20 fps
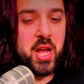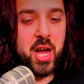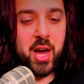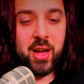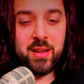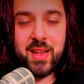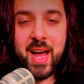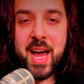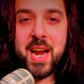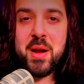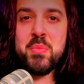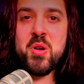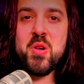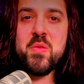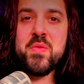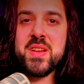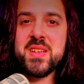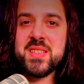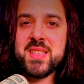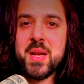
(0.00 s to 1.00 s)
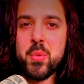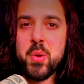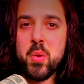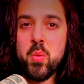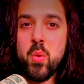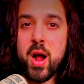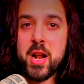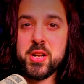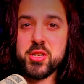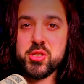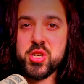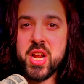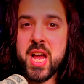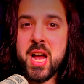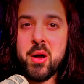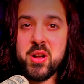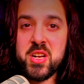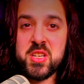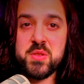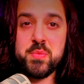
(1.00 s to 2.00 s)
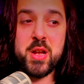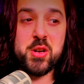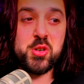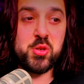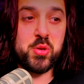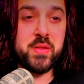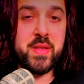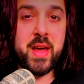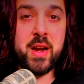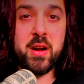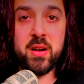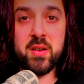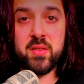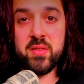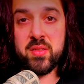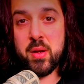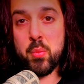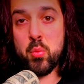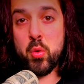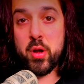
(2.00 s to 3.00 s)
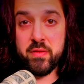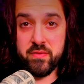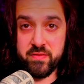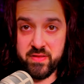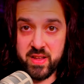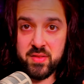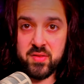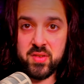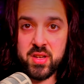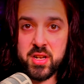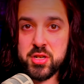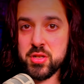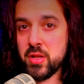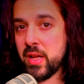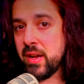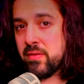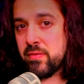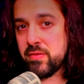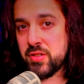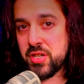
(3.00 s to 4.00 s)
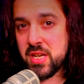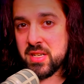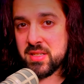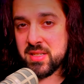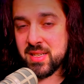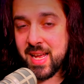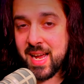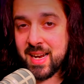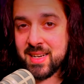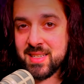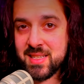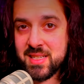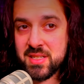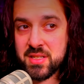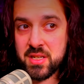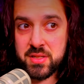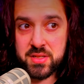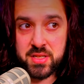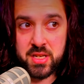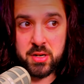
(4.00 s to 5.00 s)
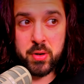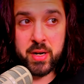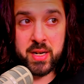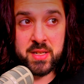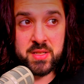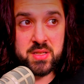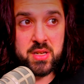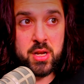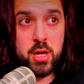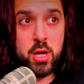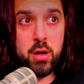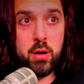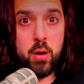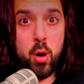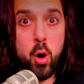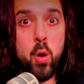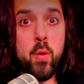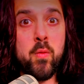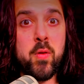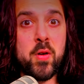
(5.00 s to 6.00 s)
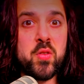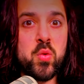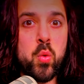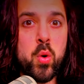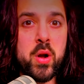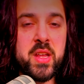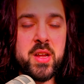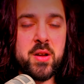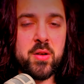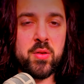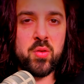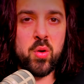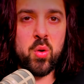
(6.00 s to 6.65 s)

a lot of movies that we watch now, especially that are somewhat vintage, like Jason X's, considering it's over 20 years